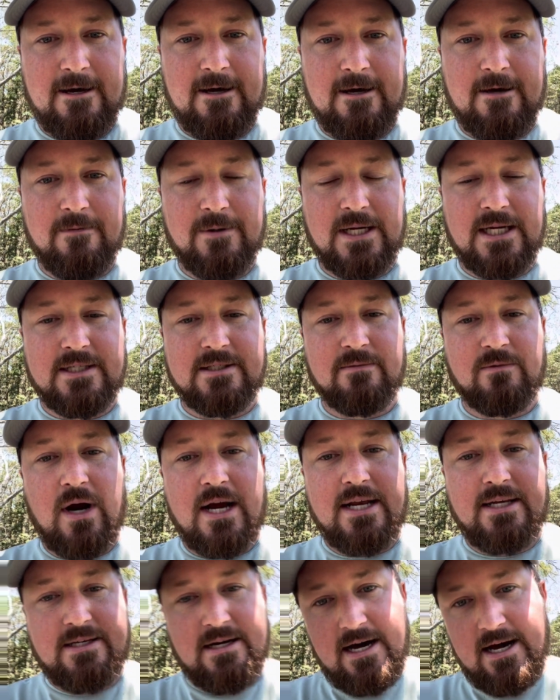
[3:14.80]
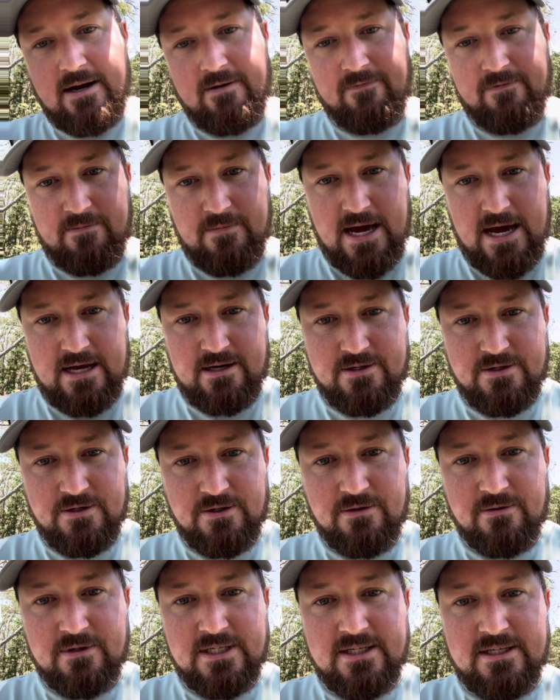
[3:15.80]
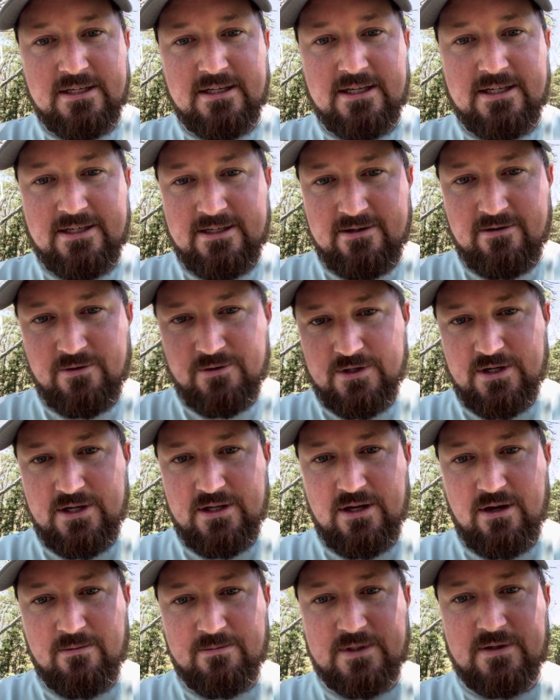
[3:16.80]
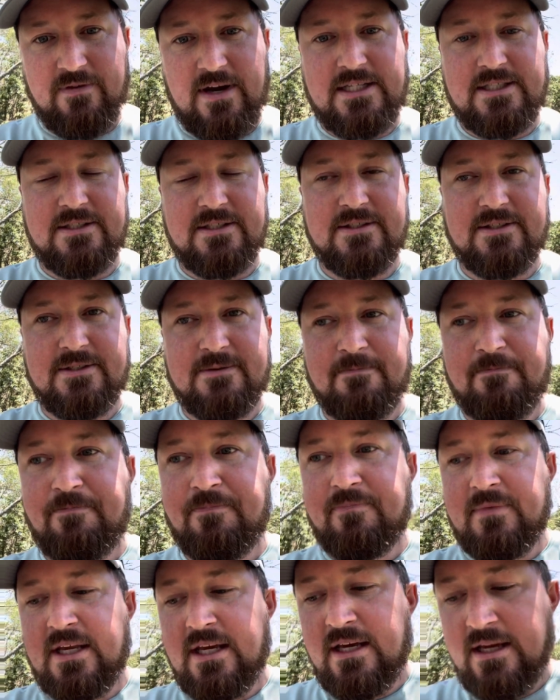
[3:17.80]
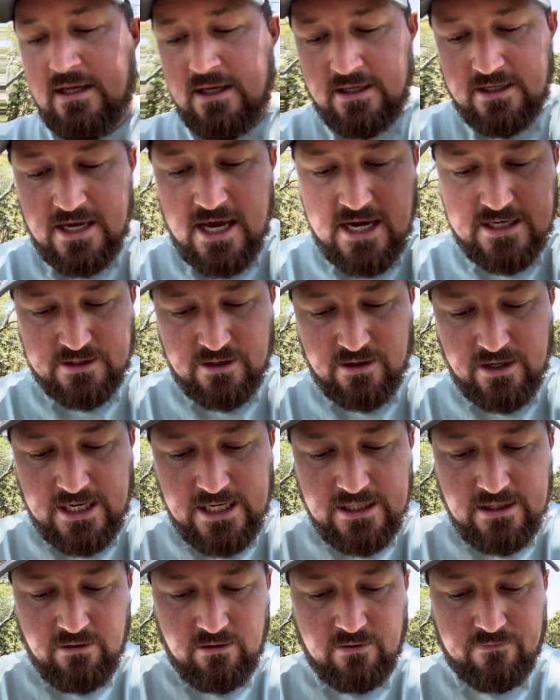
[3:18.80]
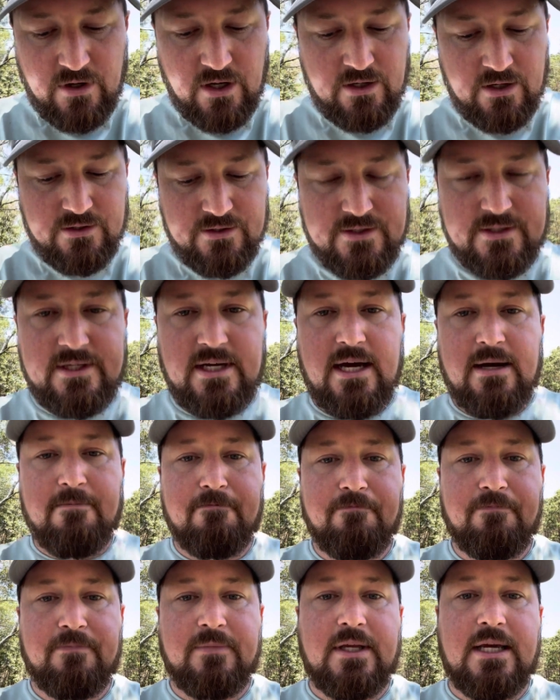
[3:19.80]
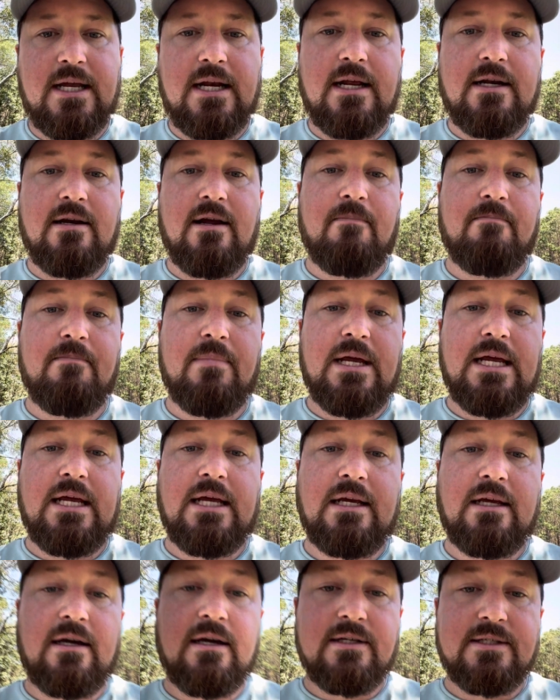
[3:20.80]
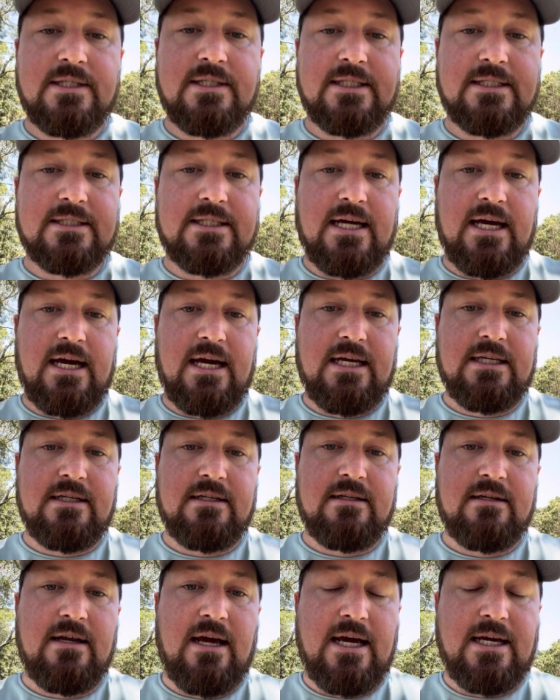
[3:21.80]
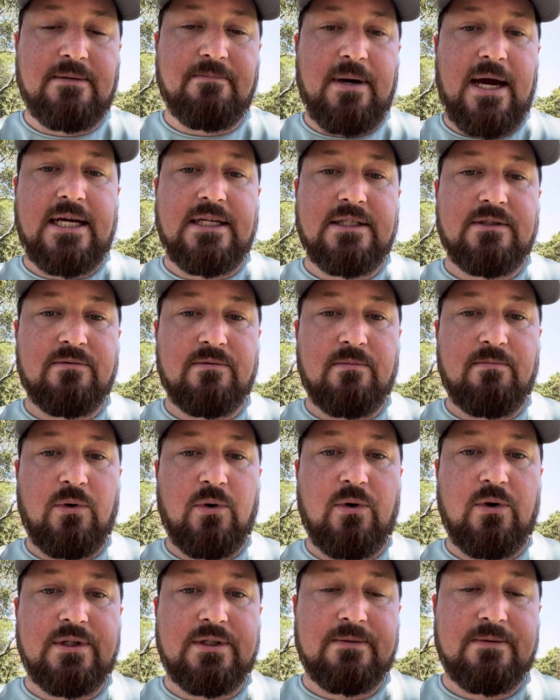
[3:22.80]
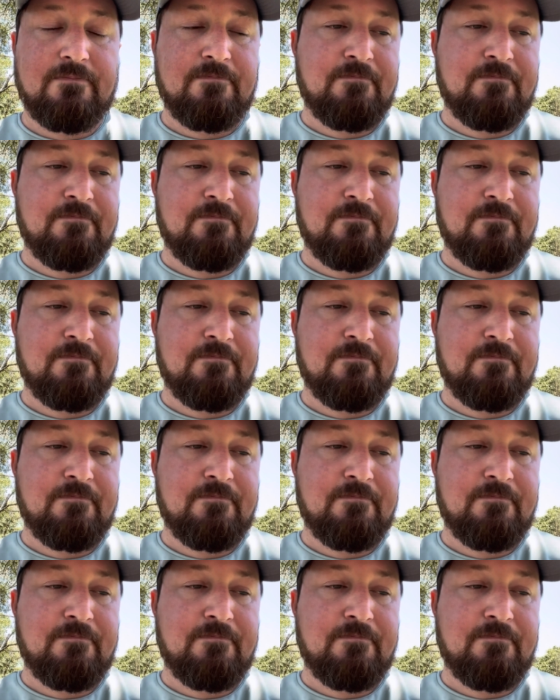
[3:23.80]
We get some great data from that too, and also the observations. Yeah, so either of those can end up being a 6 to 8 page report.